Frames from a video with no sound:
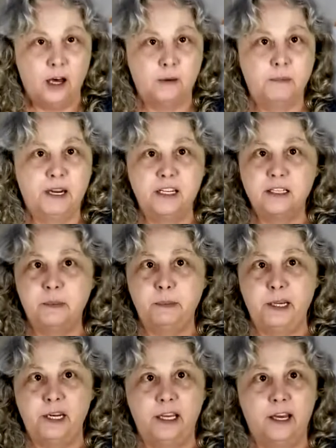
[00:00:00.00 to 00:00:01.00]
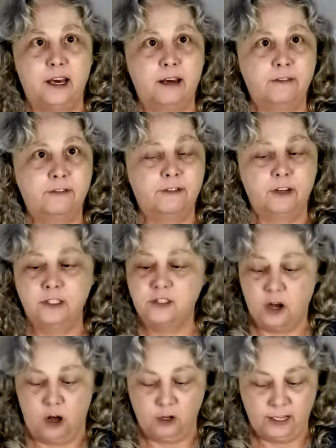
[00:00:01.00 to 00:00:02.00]
But it's a PDF. It's
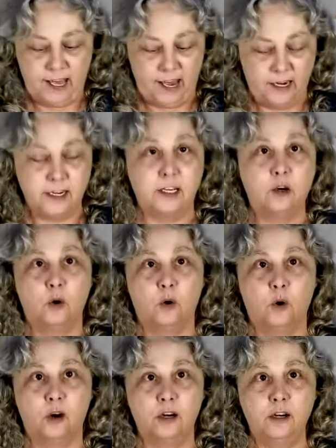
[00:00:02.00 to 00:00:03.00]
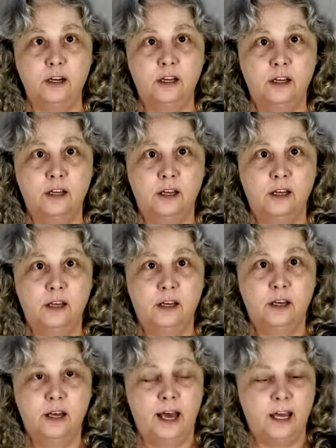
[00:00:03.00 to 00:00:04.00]
called Kandy Korn,
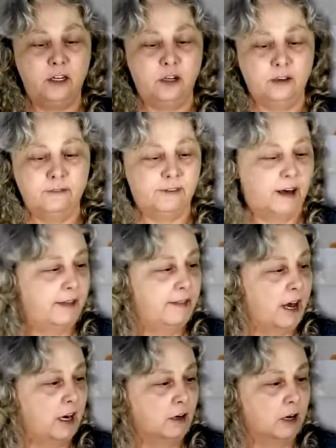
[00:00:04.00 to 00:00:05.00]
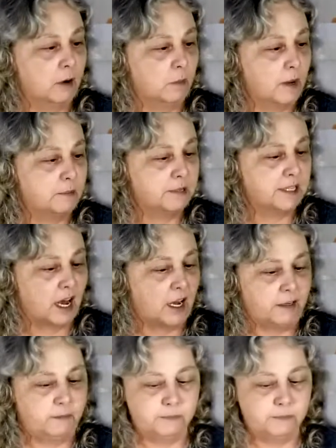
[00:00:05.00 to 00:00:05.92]
and you can find that on our website.